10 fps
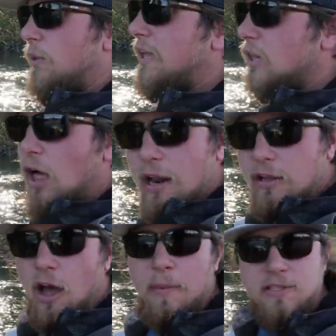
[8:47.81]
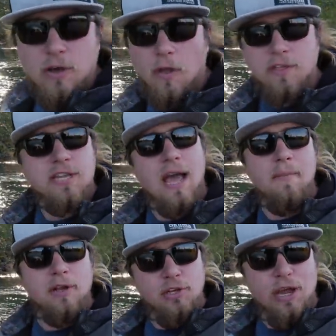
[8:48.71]
We get a lot of comments all the
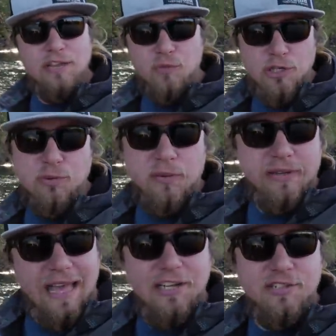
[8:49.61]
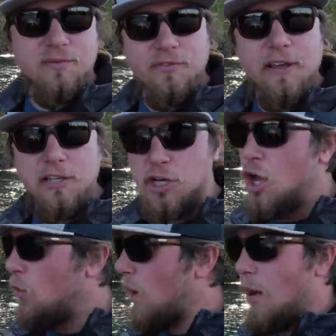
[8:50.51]
time on, you guys wish we would catch some fish
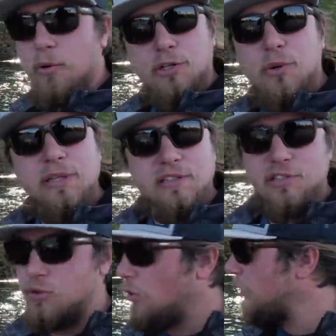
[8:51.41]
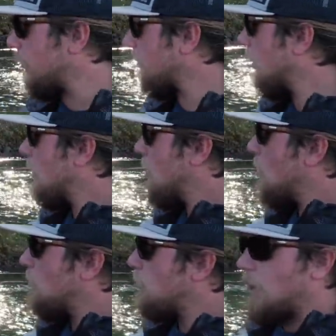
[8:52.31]
while we're doing these tutorials.
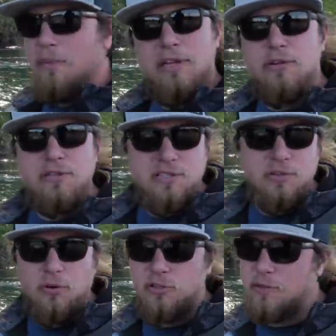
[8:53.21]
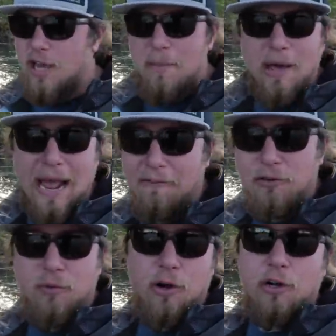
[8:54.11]
The way we do these tutorials, we come out
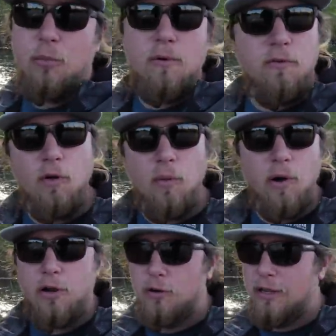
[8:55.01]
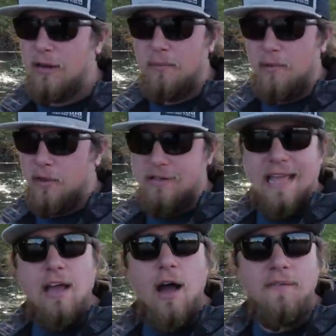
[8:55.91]
after work or before work or in a
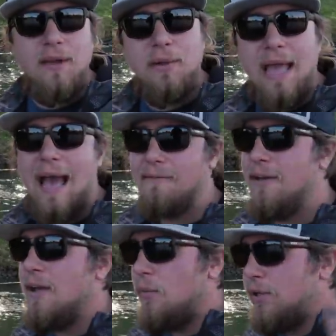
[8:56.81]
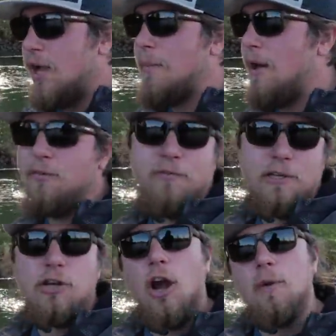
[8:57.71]
day off that we have, we come out and
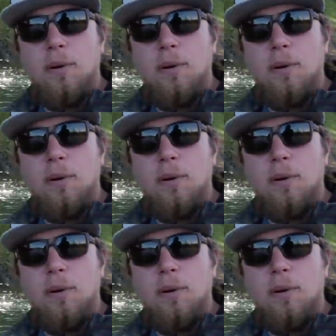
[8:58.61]
fish hard.